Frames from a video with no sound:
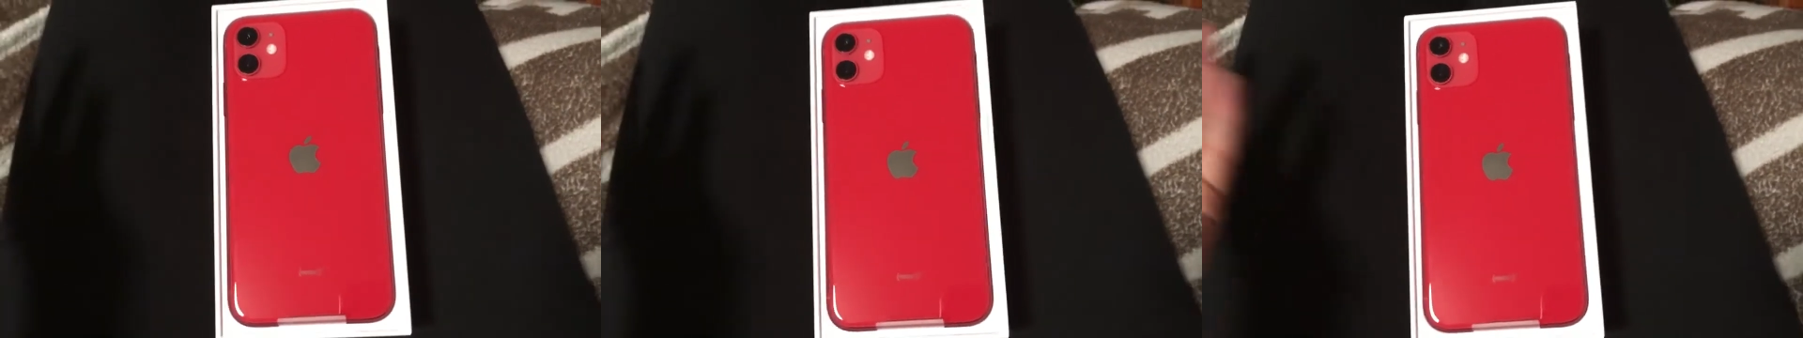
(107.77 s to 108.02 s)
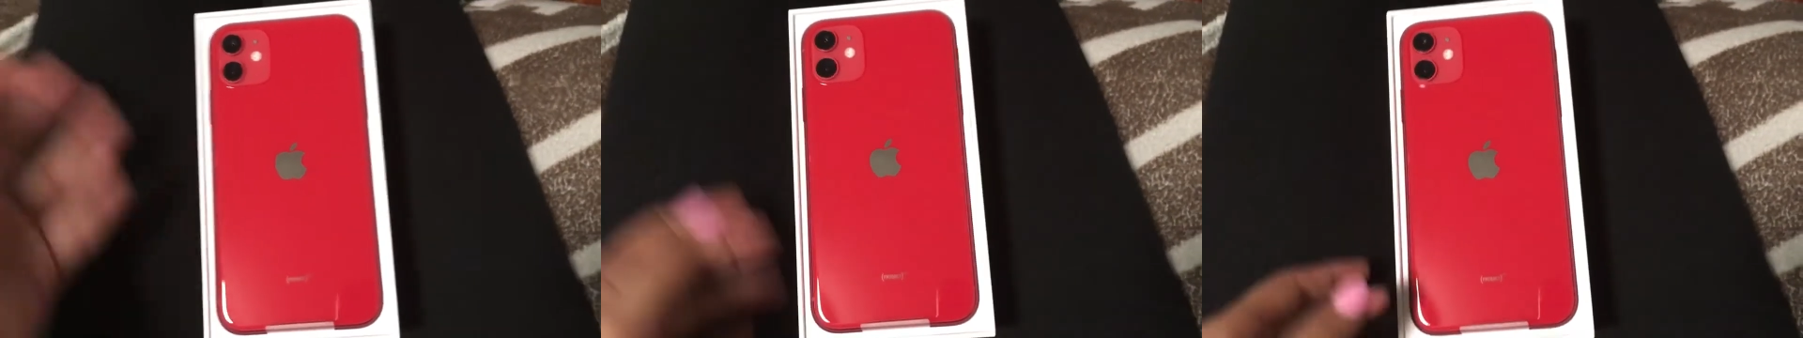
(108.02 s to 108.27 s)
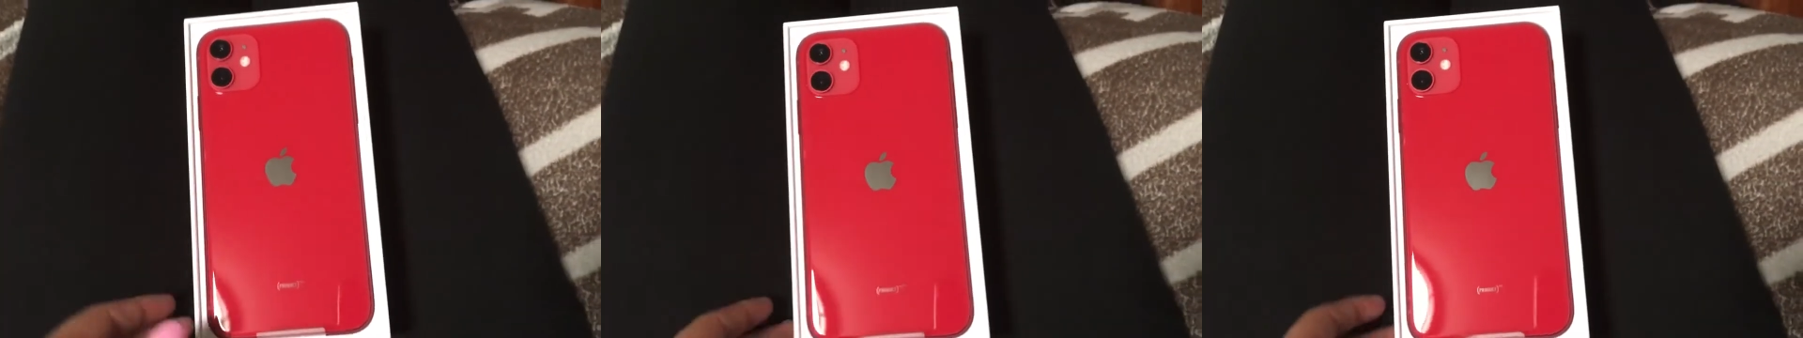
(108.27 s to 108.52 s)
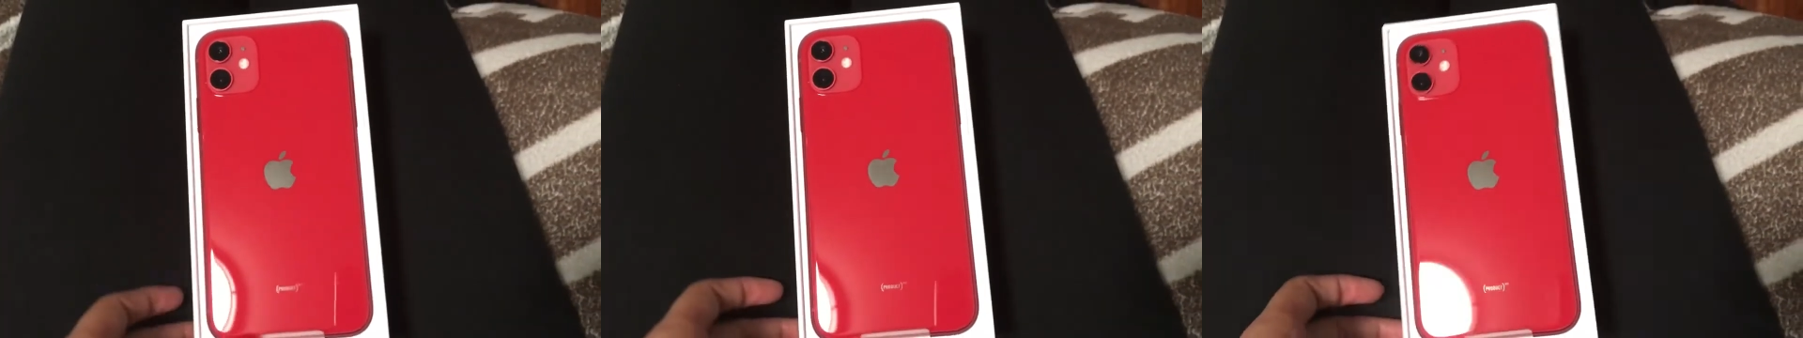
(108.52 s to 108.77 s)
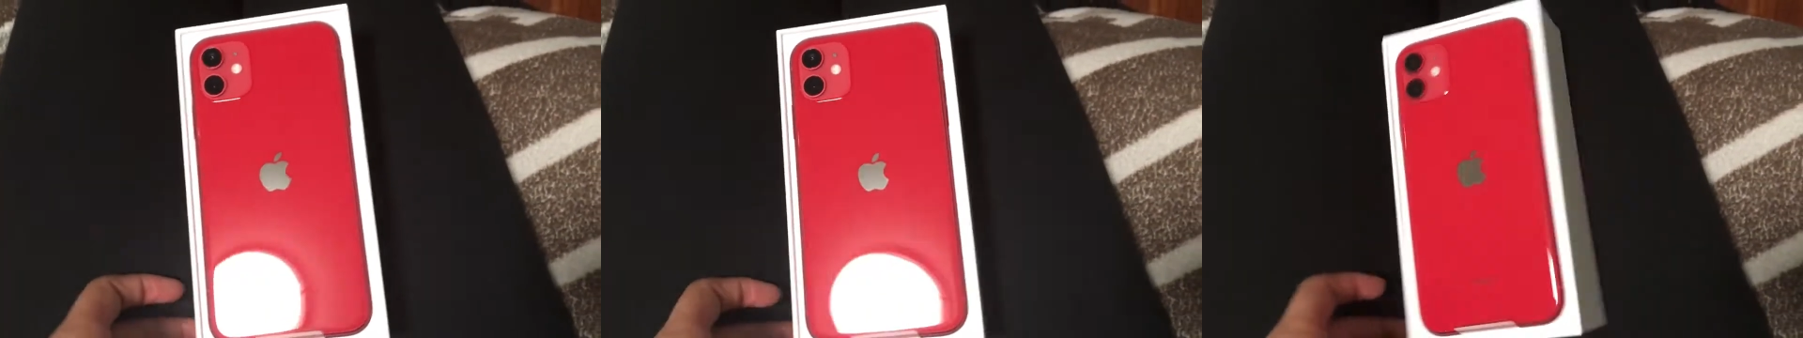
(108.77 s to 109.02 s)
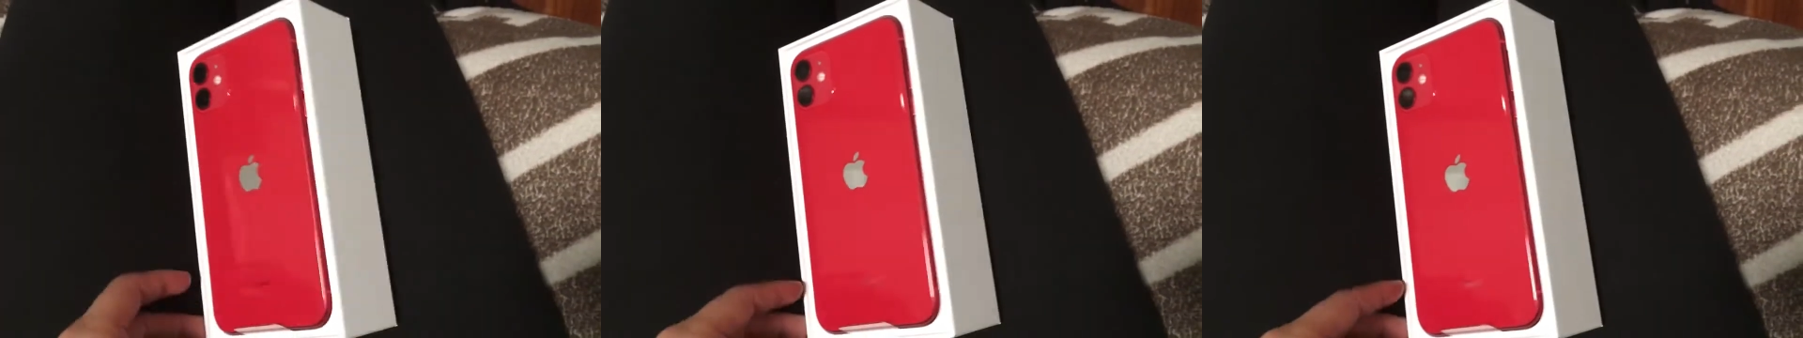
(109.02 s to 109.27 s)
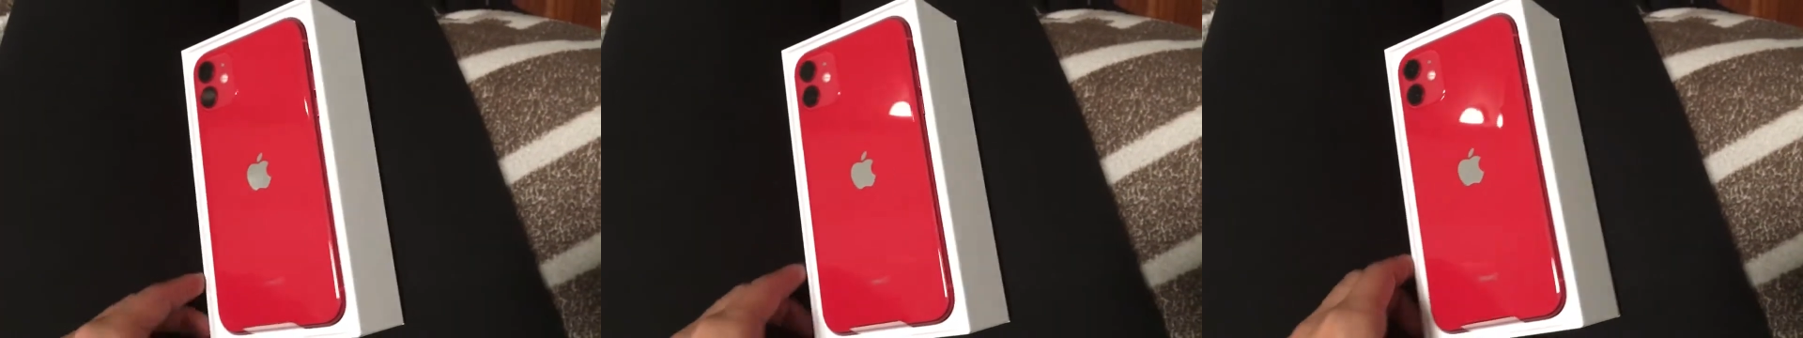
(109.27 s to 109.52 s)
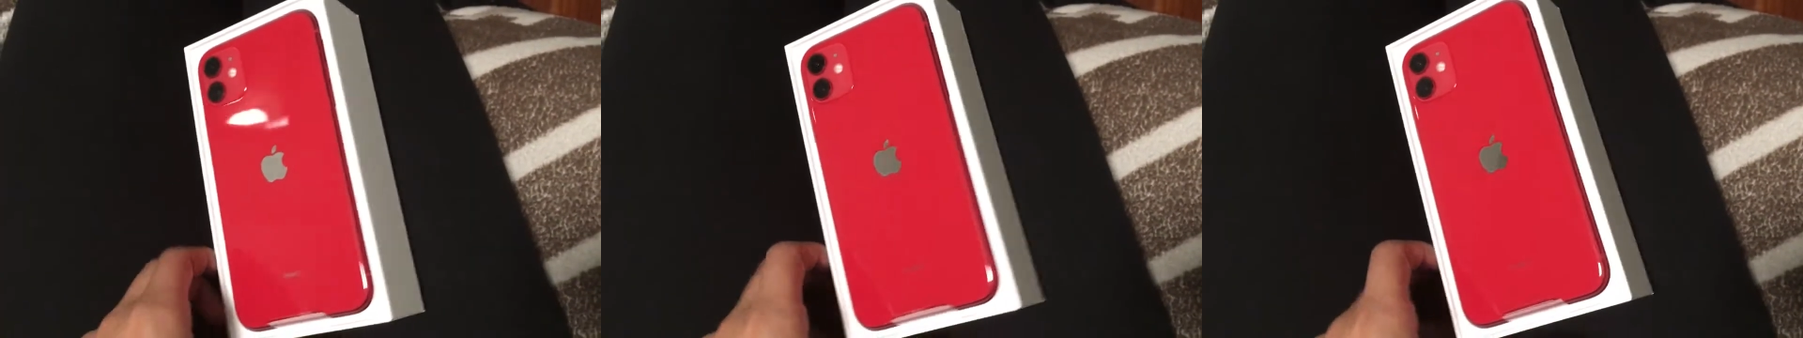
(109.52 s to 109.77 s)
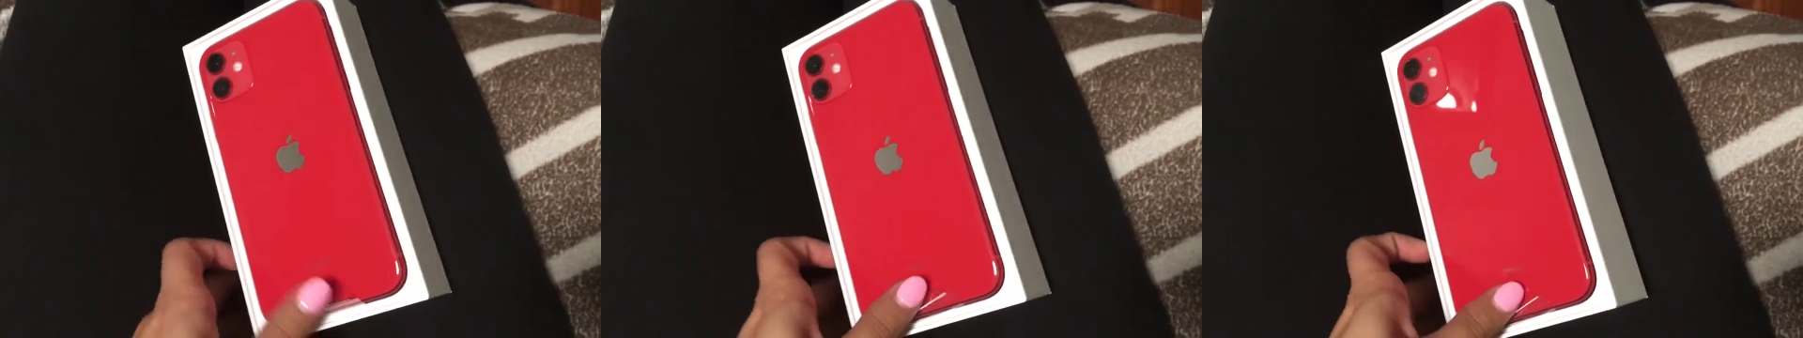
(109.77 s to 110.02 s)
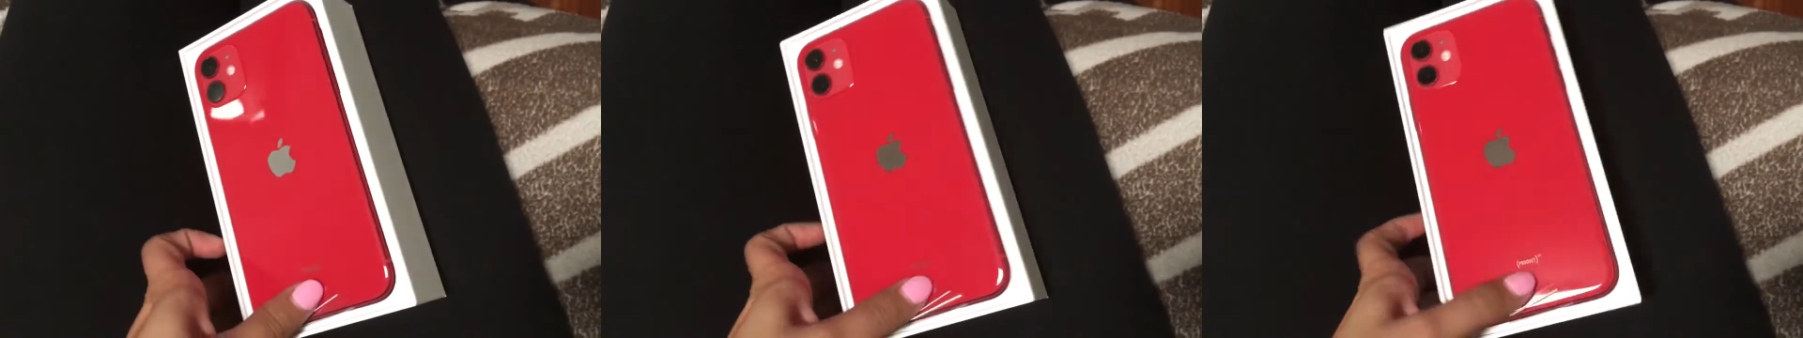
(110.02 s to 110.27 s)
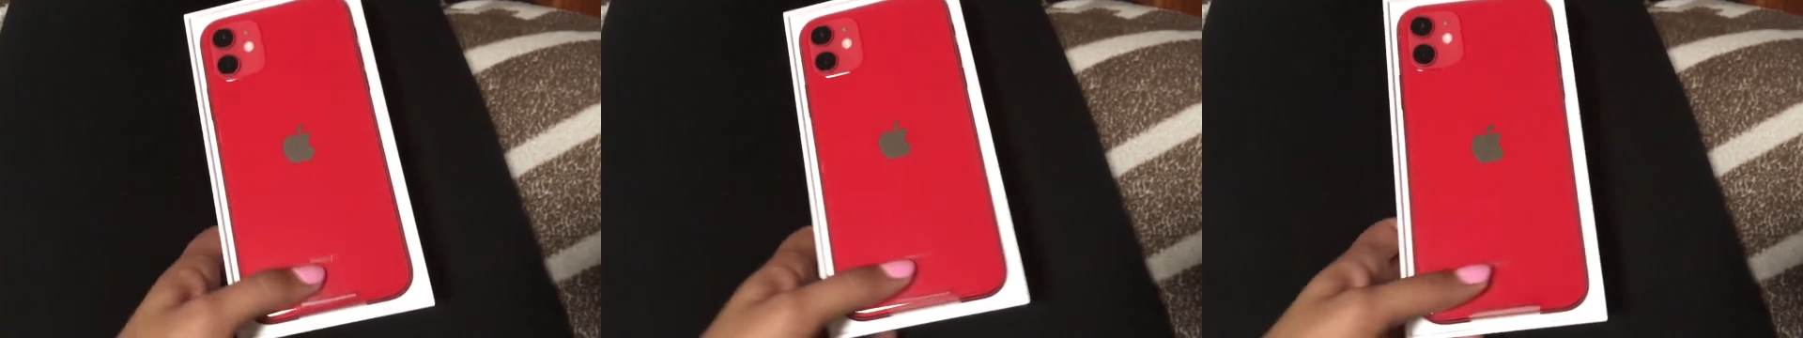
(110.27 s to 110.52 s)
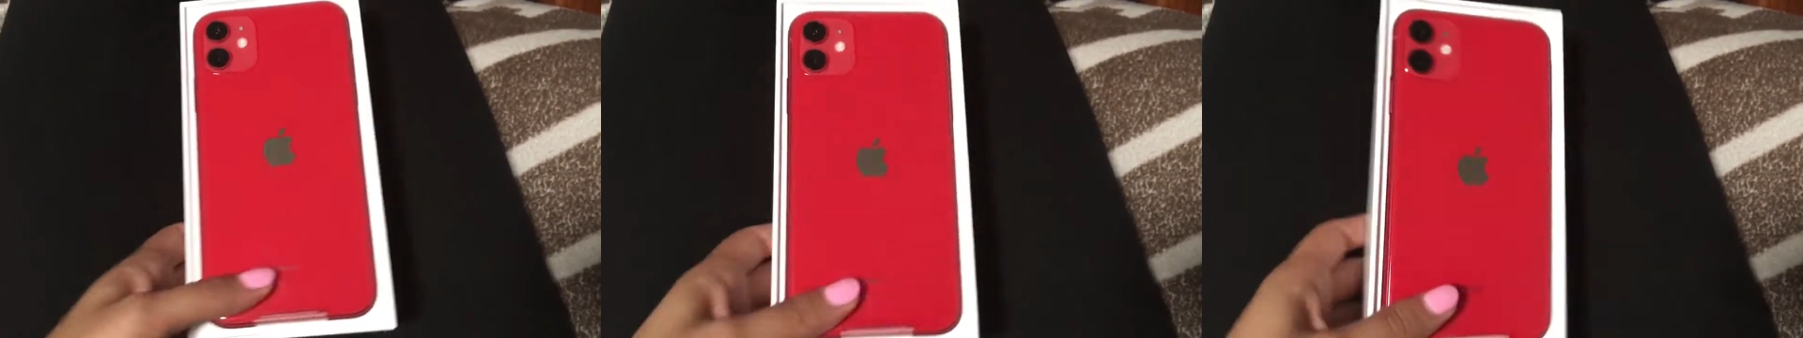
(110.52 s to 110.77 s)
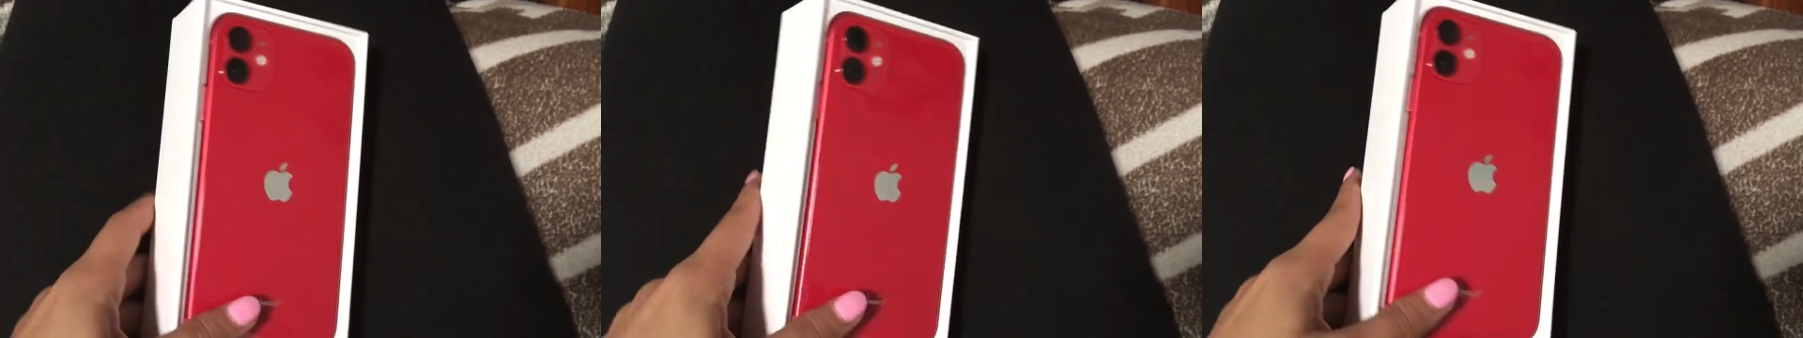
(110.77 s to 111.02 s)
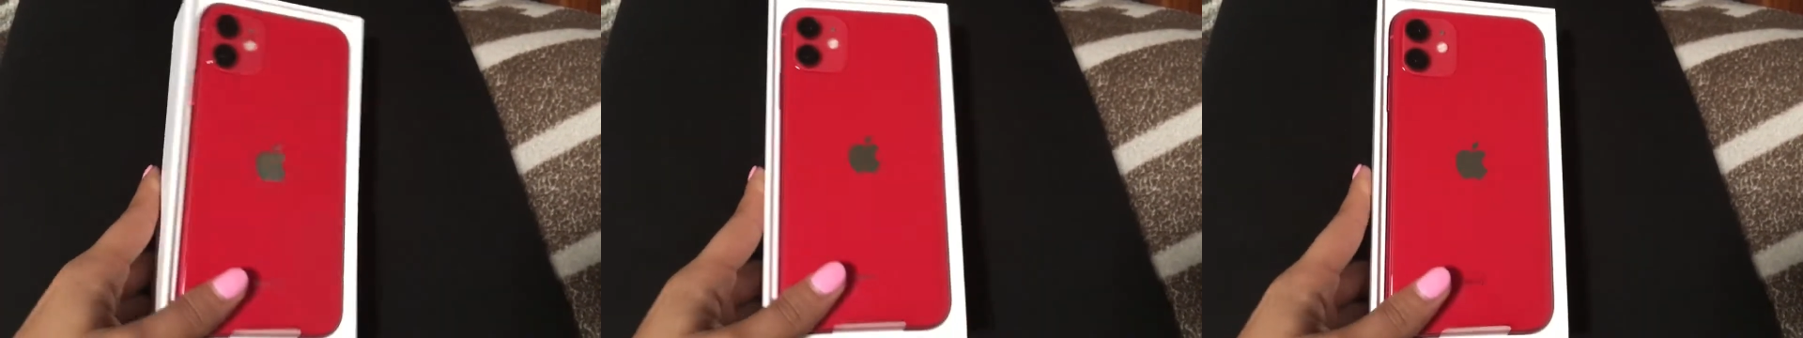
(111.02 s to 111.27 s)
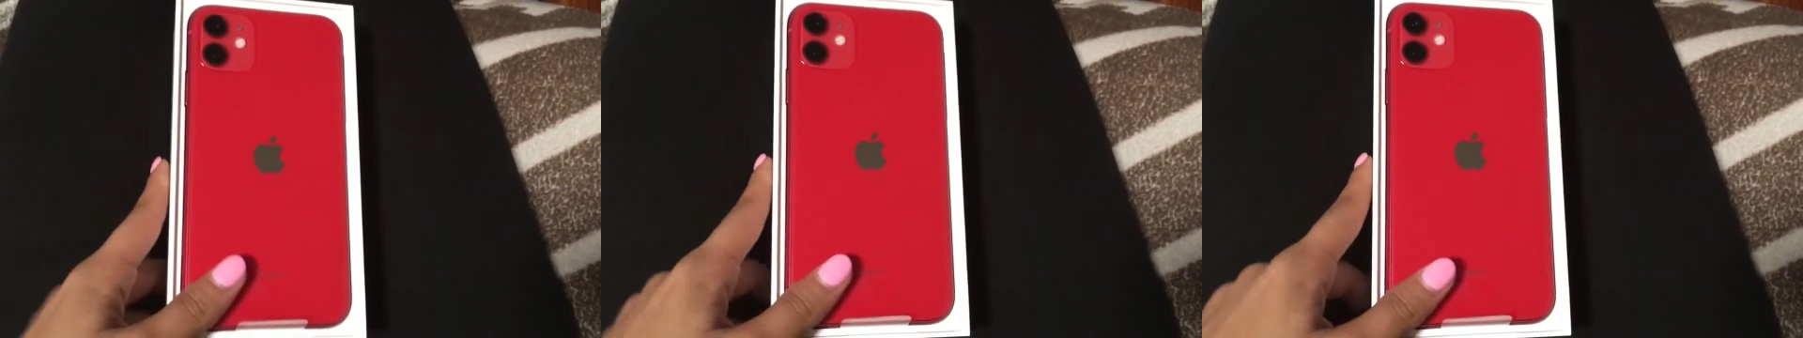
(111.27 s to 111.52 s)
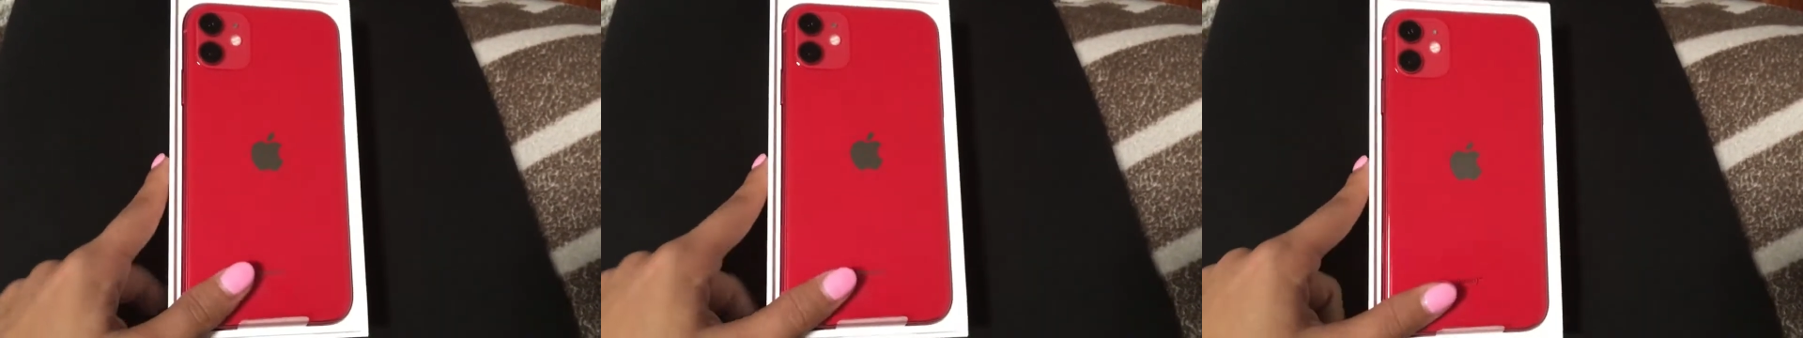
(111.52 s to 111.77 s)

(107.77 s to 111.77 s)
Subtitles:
[unreadable: no face in view]